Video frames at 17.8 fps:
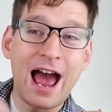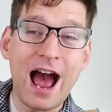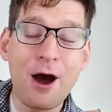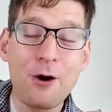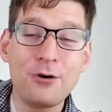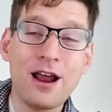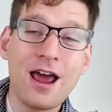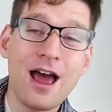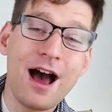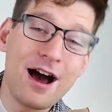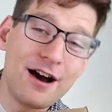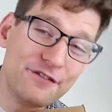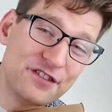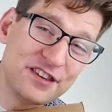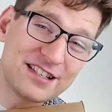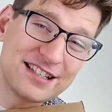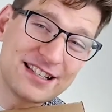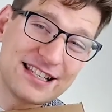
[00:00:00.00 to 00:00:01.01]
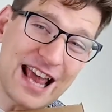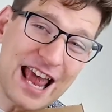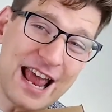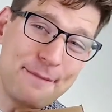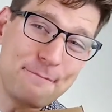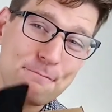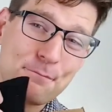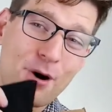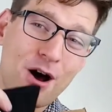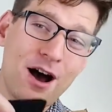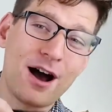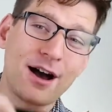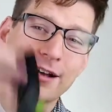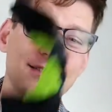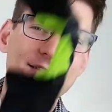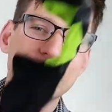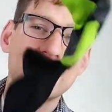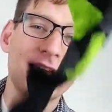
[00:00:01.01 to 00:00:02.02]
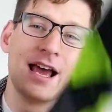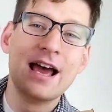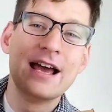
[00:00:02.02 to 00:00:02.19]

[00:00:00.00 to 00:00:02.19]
out of the same box.